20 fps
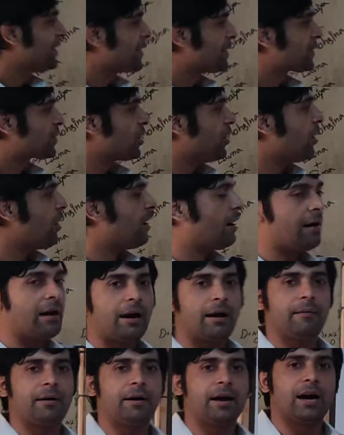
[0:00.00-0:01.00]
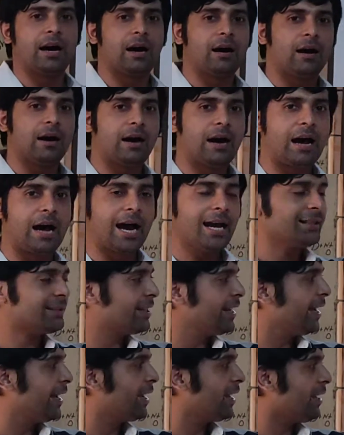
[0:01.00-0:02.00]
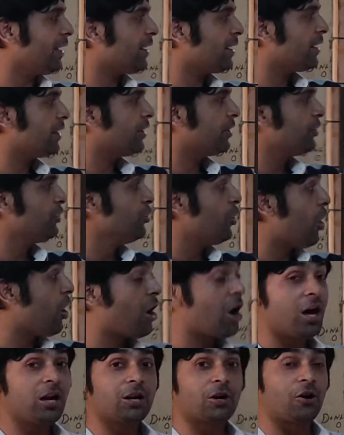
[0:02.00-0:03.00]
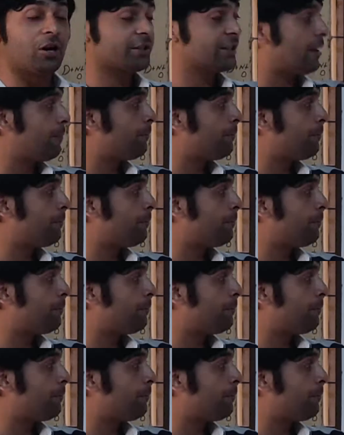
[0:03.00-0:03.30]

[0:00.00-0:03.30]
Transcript: So I think you all got the